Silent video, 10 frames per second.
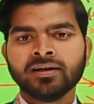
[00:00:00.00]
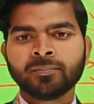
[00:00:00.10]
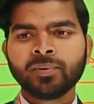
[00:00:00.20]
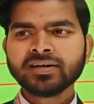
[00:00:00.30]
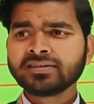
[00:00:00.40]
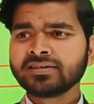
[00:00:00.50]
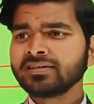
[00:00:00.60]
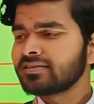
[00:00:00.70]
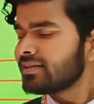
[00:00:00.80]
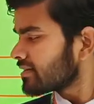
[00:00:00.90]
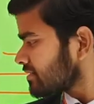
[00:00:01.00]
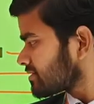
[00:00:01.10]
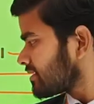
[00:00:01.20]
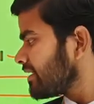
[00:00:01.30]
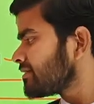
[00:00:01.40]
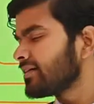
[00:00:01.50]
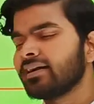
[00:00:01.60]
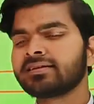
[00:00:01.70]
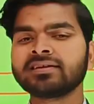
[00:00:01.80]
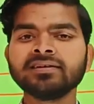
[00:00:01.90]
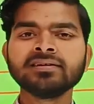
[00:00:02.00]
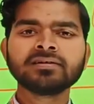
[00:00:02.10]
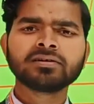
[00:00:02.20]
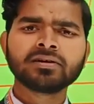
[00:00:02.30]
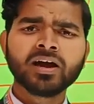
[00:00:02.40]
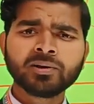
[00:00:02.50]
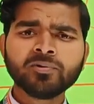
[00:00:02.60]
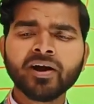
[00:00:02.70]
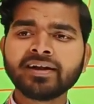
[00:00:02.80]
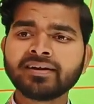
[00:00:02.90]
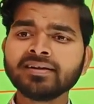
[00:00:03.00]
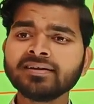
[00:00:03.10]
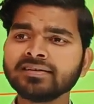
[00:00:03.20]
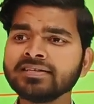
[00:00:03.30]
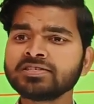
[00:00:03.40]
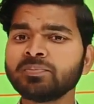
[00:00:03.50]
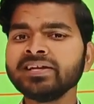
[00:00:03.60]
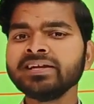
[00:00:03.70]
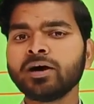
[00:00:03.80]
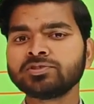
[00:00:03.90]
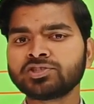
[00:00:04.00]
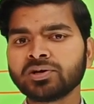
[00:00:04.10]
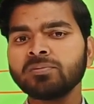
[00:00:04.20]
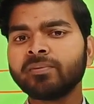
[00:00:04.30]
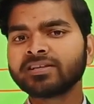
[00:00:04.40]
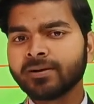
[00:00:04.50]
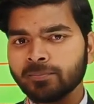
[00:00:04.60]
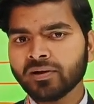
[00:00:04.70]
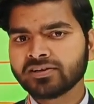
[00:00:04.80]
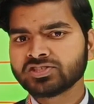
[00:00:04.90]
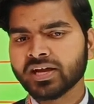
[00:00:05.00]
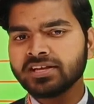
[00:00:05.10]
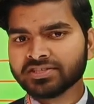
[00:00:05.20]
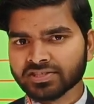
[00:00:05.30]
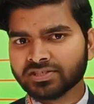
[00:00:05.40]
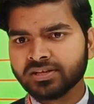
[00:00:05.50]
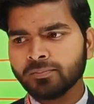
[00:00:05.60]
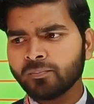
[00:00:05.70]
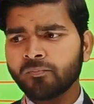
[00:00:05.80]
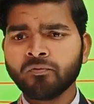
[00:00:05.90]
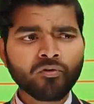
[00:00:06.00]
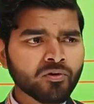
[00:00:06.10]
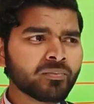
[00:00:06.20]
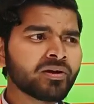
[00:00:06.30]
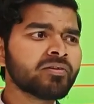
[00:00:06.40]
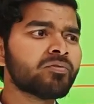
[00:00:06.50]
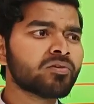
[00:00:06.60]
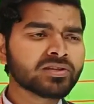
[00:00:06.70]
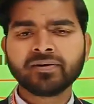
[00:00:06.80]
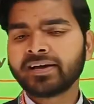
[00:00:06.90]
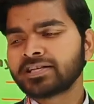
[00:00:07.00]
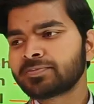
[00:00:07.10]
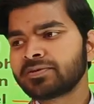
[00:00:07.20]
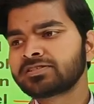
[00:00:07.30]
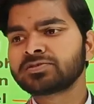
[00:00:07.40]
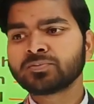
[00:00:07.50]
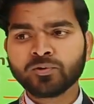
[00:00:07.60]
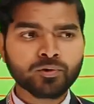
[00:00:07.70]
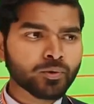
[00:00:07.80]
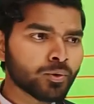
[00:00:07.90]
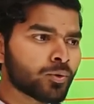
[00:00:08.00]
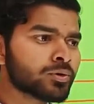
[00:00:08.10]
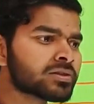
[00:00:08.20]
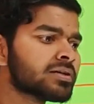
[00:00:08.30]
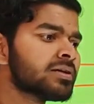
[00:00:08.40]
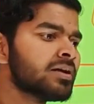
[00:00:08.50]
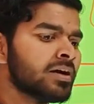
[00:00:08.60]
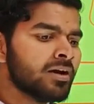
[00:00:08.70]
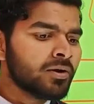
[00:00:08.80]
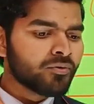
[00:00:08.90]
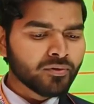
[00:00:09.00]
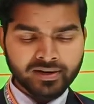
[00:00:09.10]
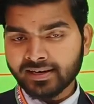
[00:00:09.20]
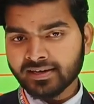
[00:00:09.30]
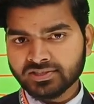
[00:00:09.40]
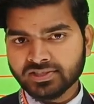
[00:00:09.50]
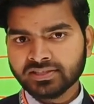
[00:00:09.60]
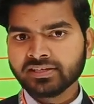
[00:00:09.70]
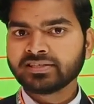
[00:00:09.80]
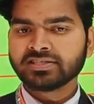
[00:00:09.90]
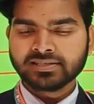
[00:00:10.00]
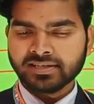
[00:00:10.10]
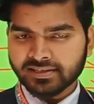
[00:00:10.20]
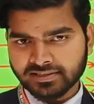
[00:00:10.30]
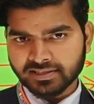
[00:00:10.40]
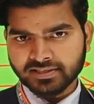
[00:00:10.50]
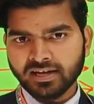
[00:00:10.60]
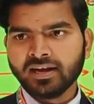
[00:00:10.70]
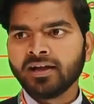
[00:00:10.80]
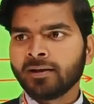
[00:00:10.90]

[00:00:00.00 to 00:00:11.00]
But the saying that carbohydrate is being absorbed by the plants as for the various processes for growth, for energy, etc., etc.